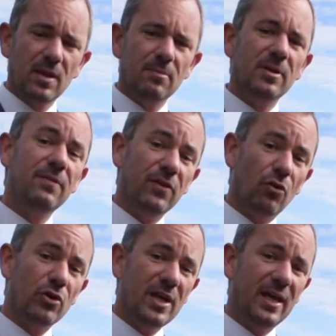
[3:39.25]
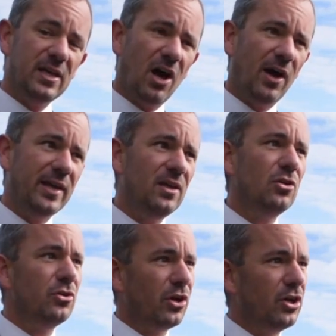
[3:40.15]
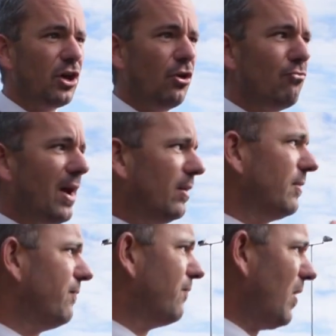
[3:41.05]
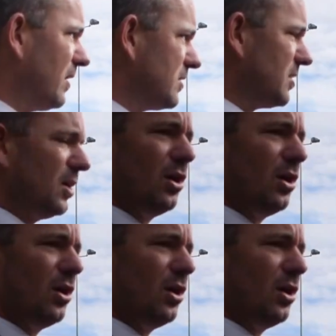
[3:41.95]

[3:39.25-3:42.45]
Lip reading: but if you're a year 9, you're going to go around the front